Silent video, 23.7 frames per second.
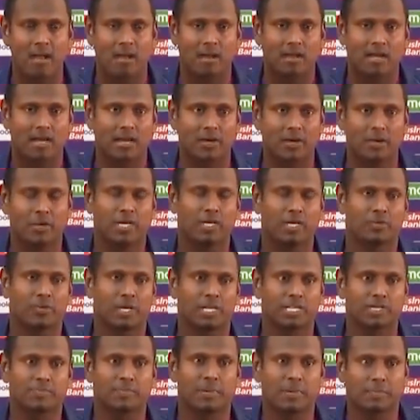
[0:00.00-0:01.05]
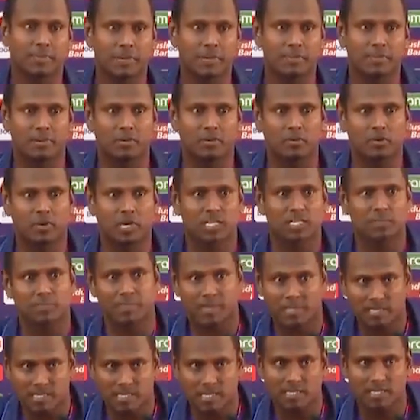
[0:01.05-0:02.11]
Yeah, you need to respect people who
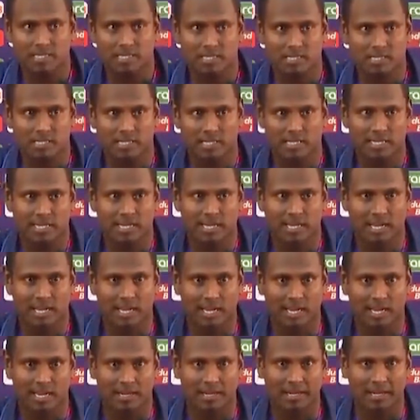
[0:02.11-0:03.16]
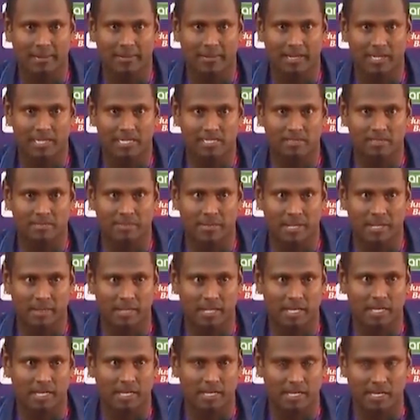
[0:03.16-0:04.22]
respect us. It doesn't mean
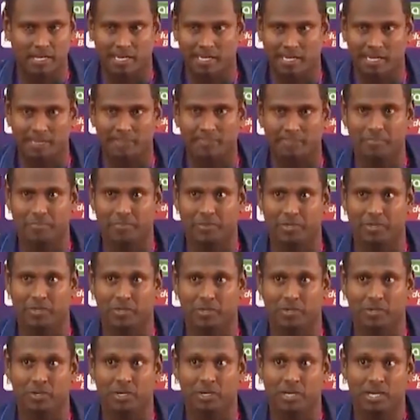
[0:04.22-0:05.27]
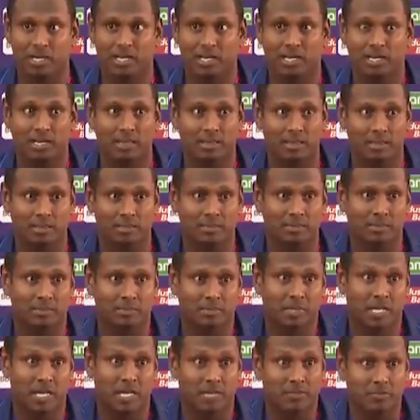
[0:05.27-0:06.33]
that, you know,
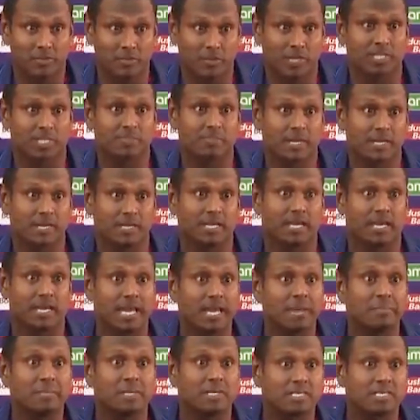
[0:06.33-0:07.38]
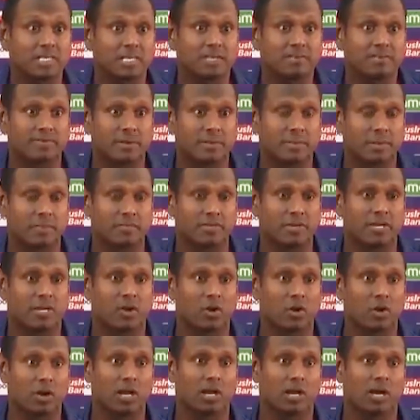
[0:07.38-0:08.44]
they have to respect the game itself. I mean, we
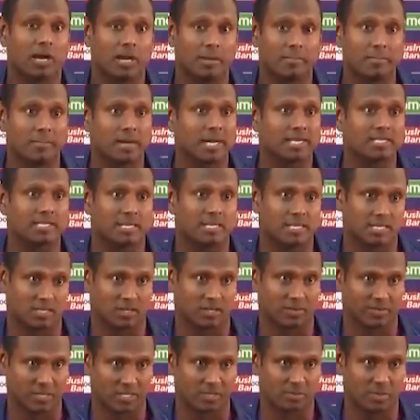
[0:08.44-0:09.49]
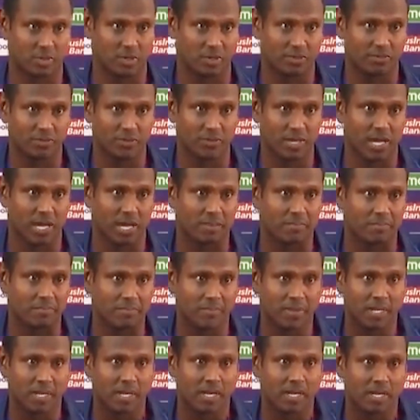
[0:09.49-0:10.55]
all are ambassadors of this beautiful game,
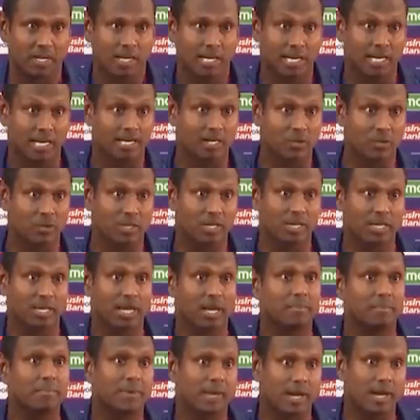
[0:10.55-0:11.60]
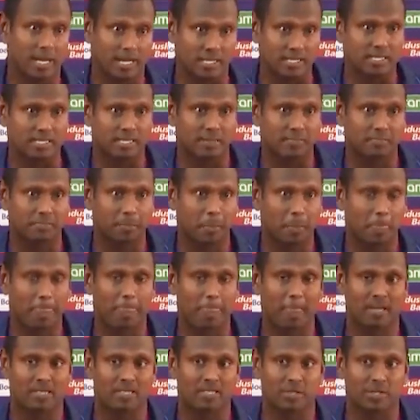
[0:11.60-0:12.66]
including the umpires.
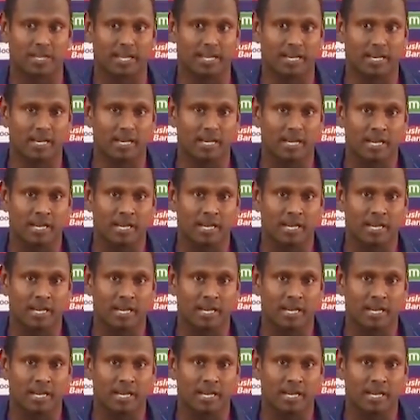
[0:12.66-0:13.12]
So then,